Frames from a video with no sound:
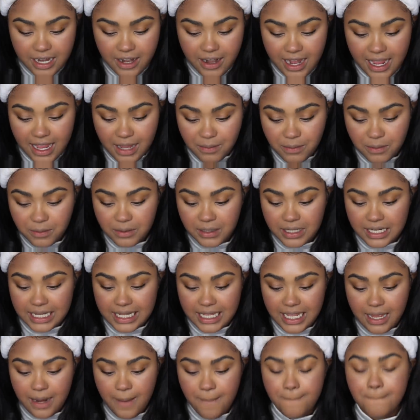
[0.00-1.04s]
they're able to
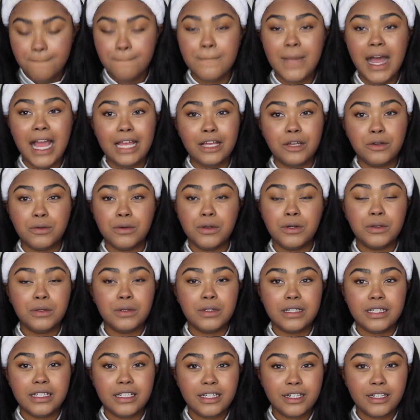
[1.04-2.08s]
get micro
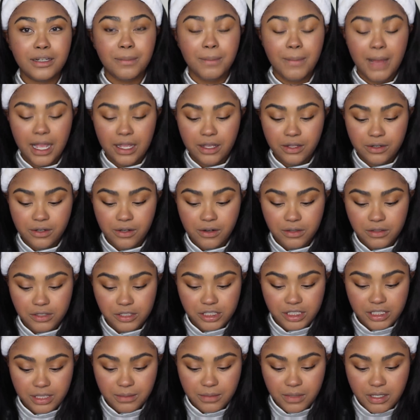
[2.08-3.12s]
glitter, micro
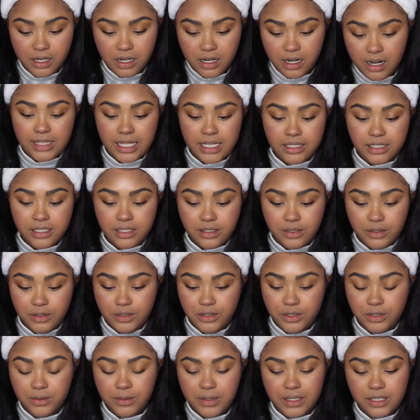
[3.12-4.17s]
shimmer. They just
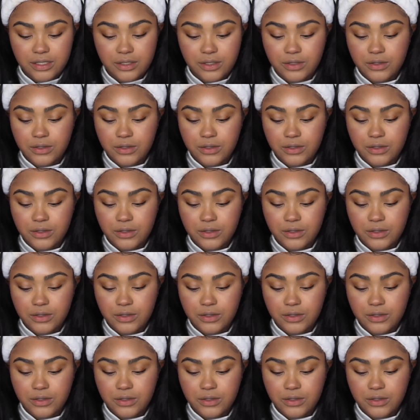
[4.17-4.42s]
do it